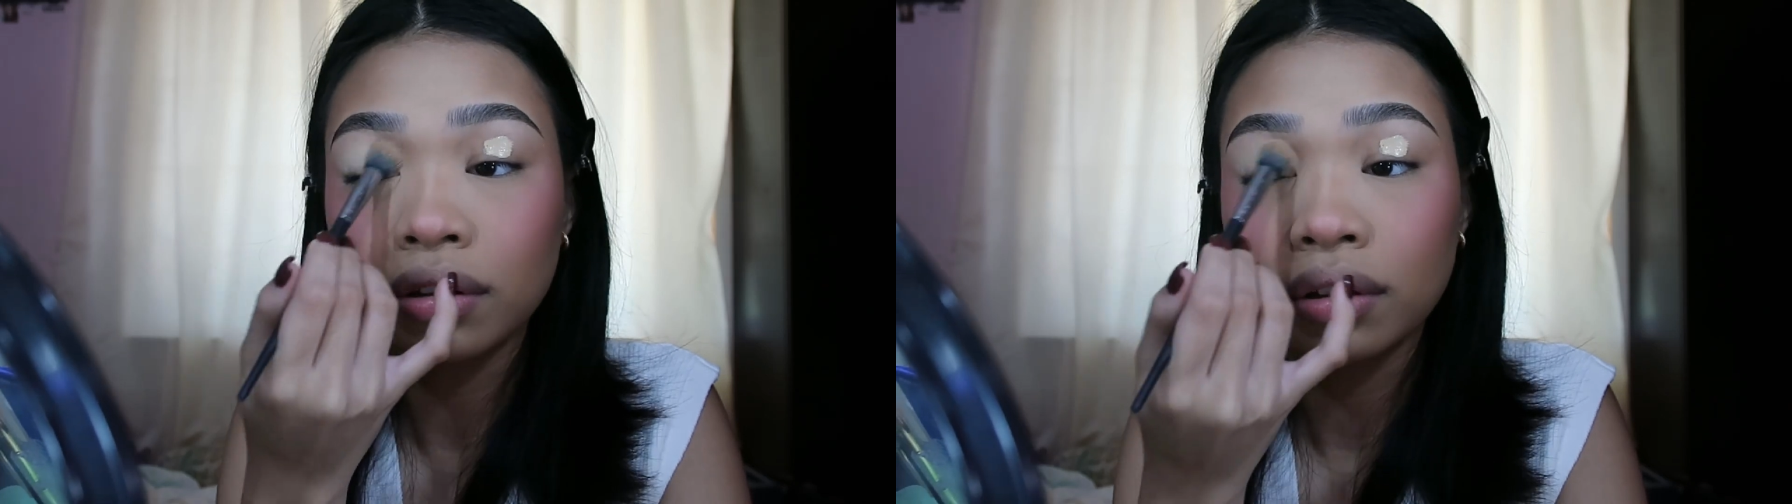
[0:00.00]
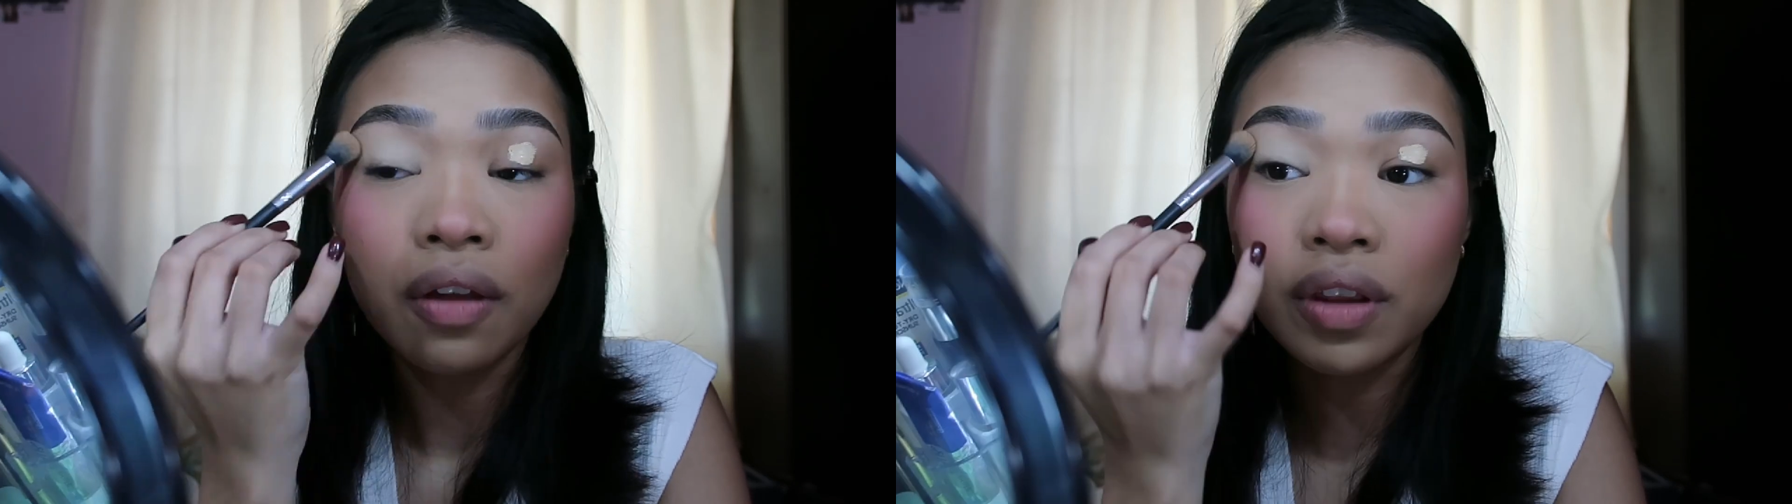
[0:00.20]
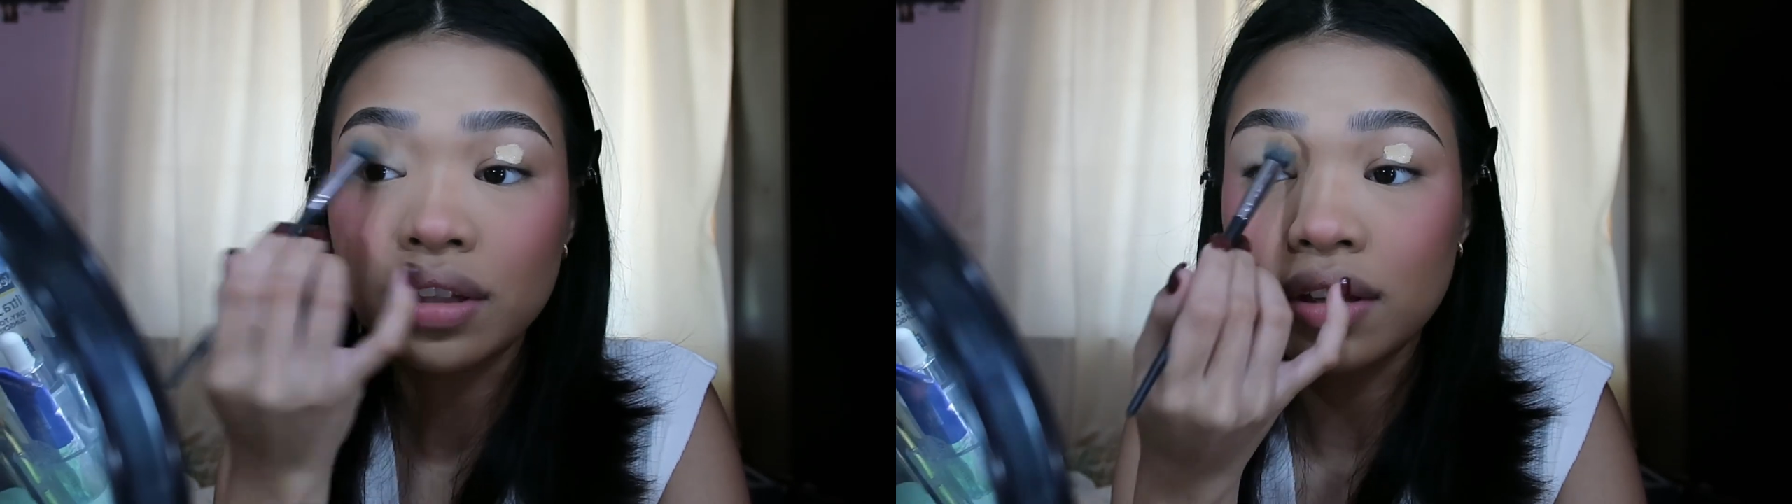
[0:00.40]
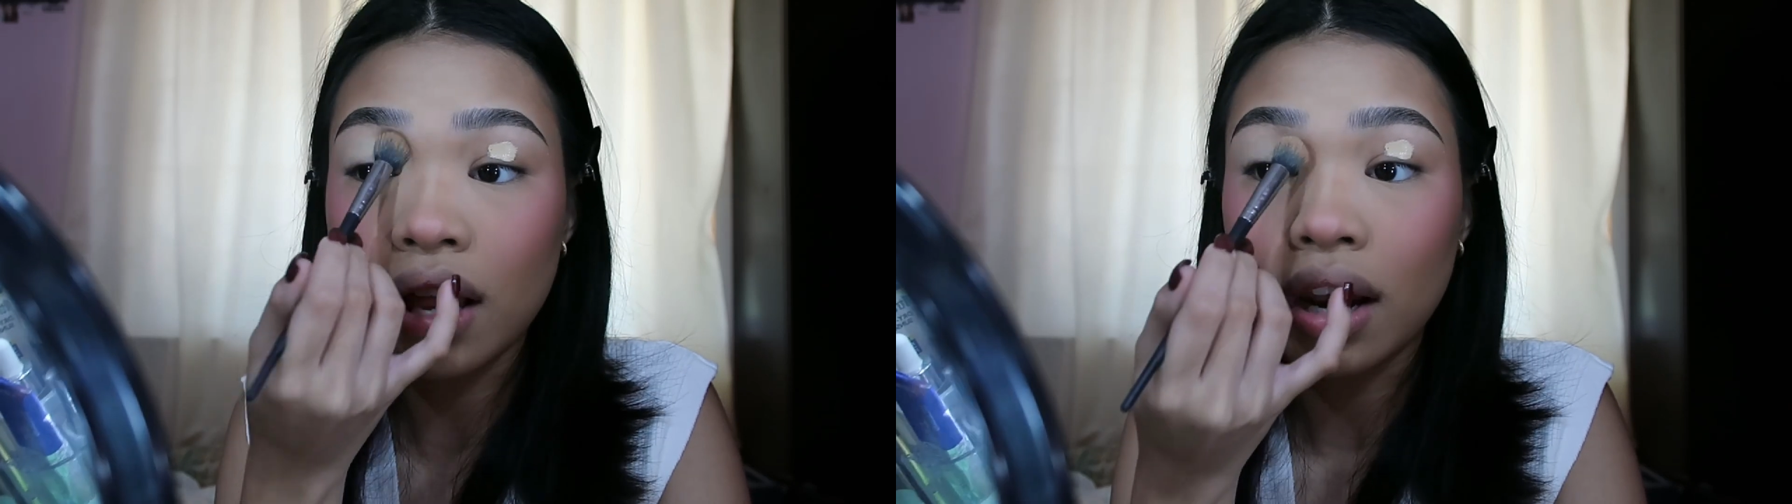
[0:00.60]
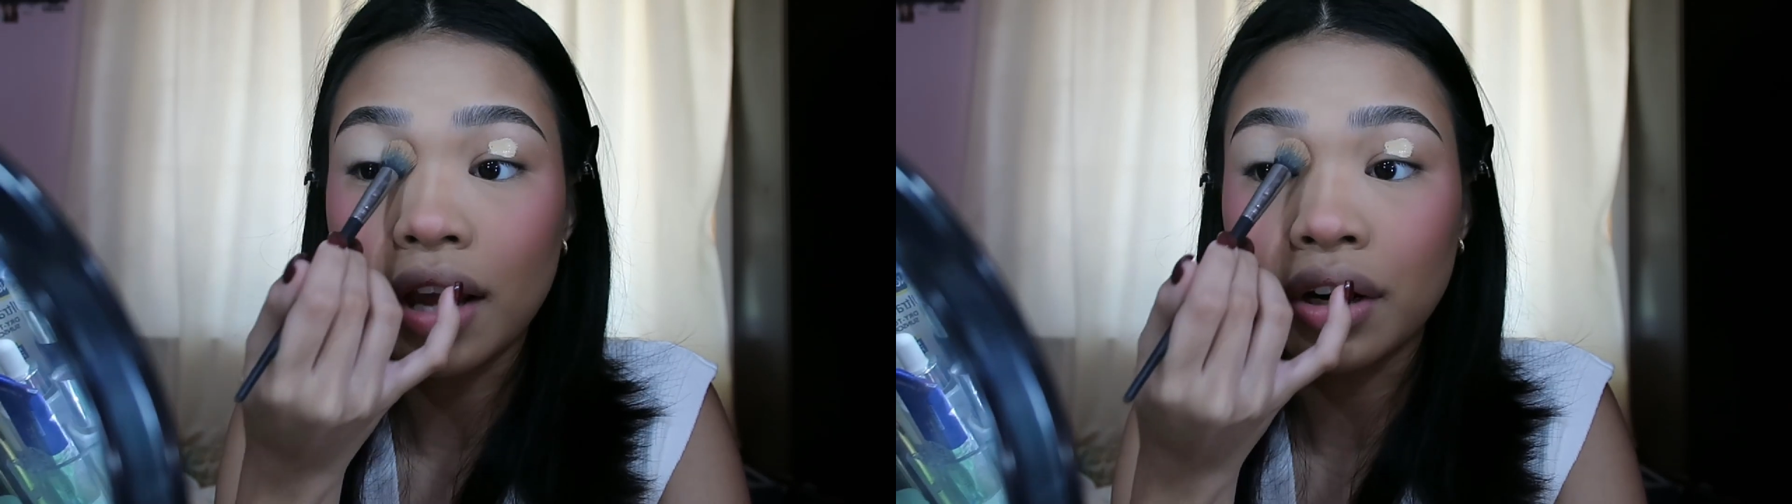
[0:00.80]
and this is a
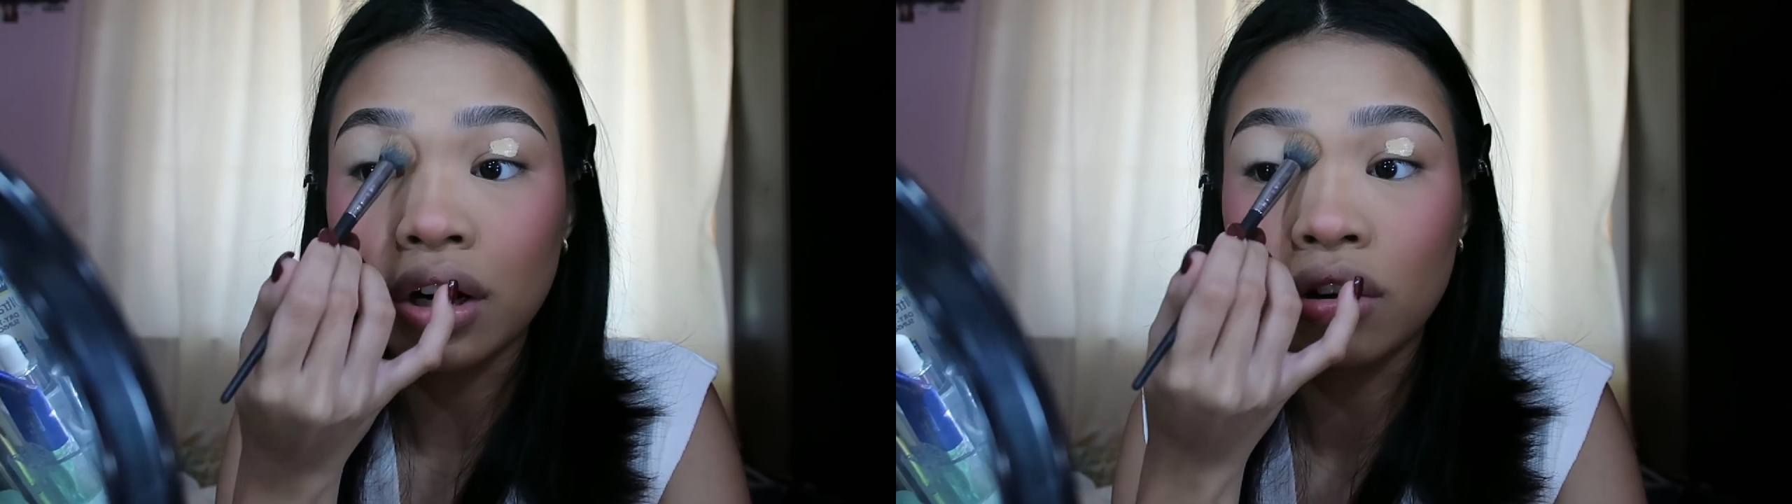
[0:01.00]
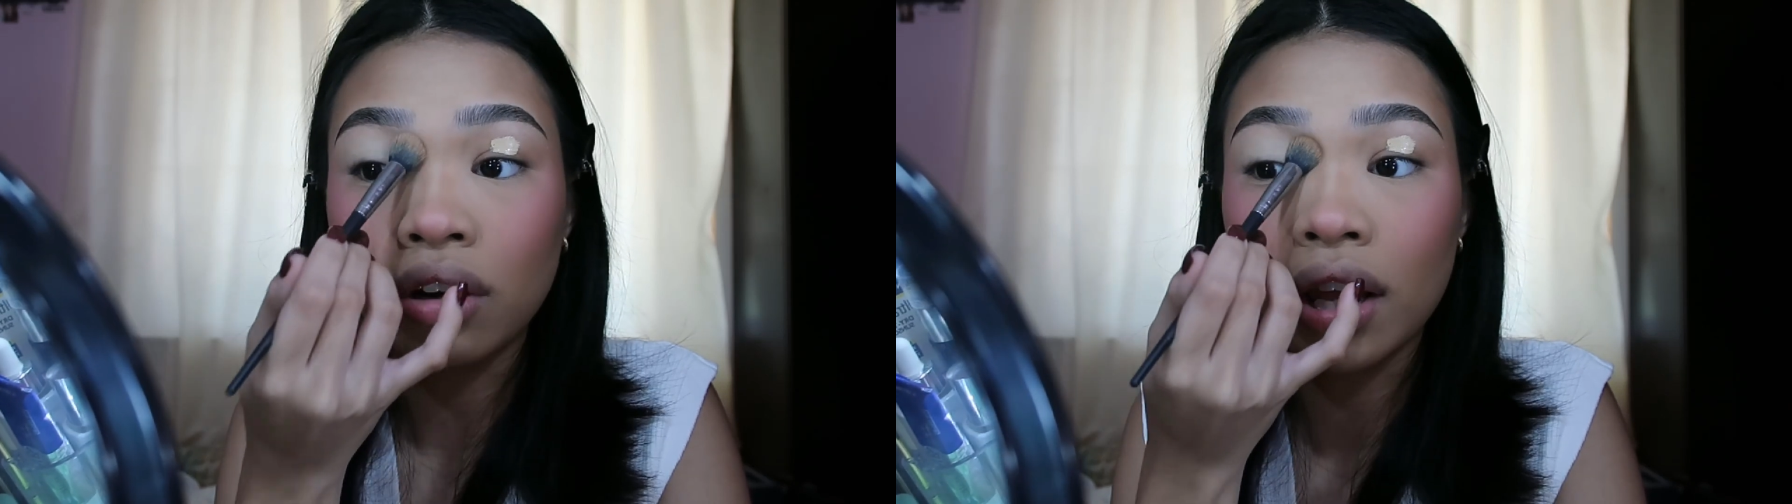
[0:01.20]
eyeliner look